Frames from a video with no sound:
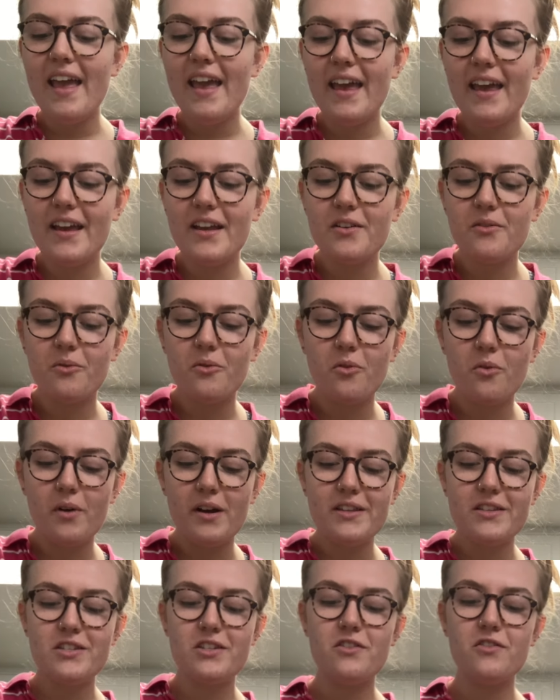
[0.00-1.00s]
and
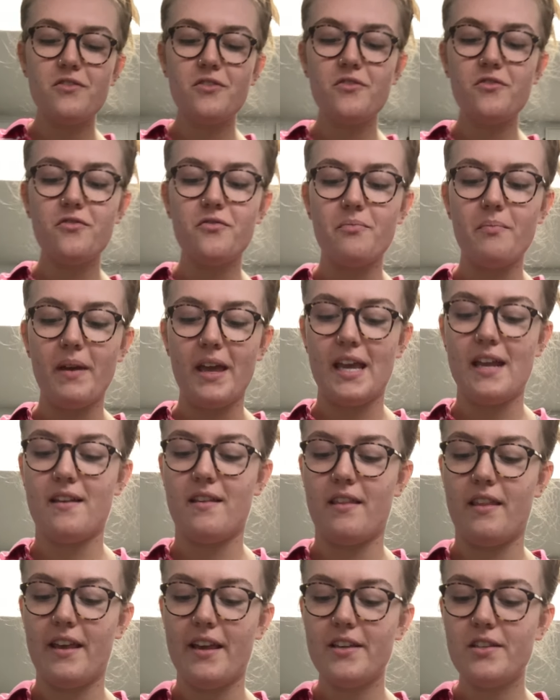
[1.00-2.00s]
once you've made
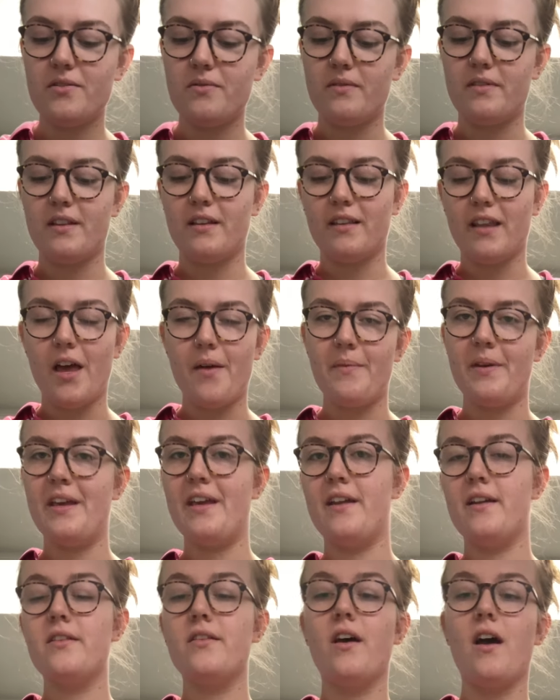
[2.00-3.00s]
this, with the
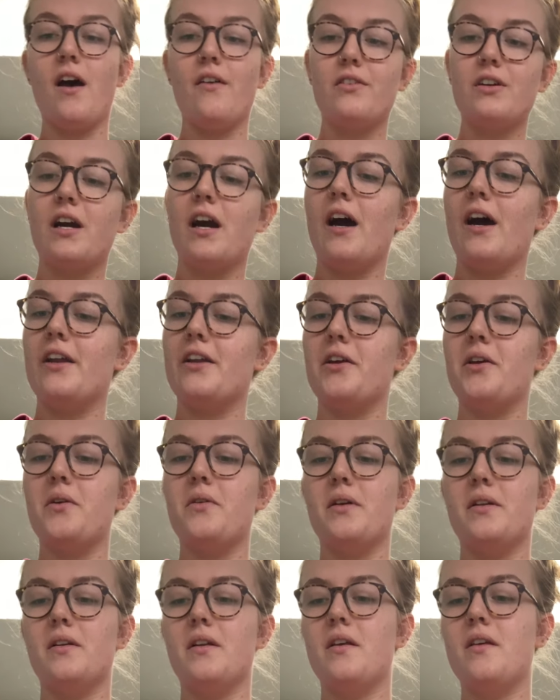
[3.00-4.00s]
lemon and the
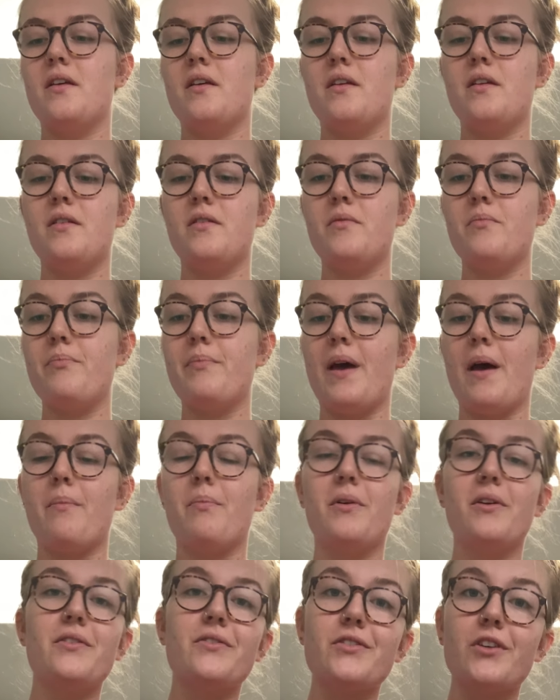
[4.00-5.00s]
avocado and
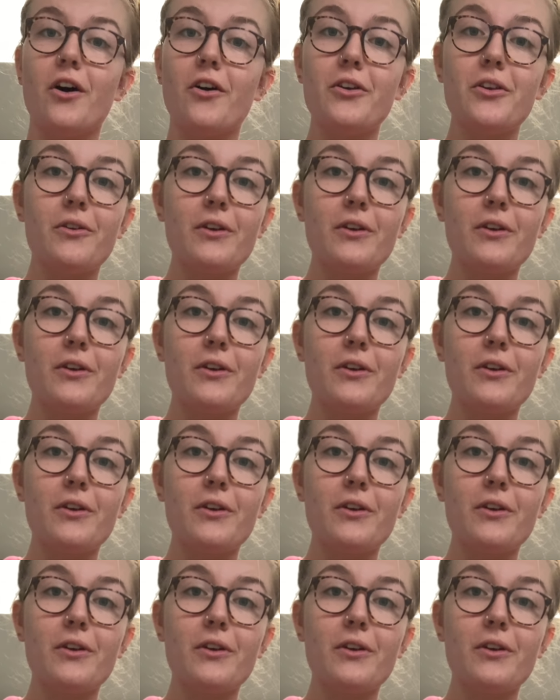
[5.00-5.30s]
pepper and salt.